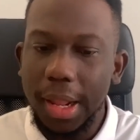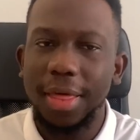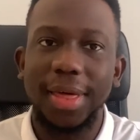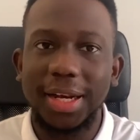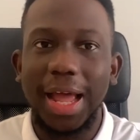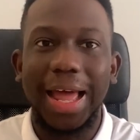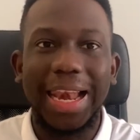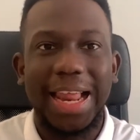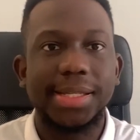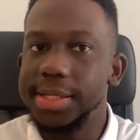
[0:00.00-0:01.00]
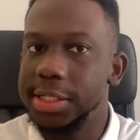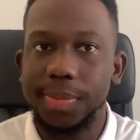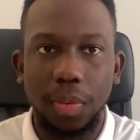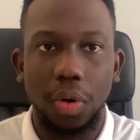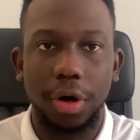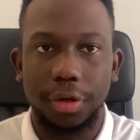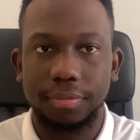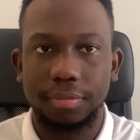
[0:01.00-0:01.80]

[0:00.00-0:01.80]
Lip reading: that less is more.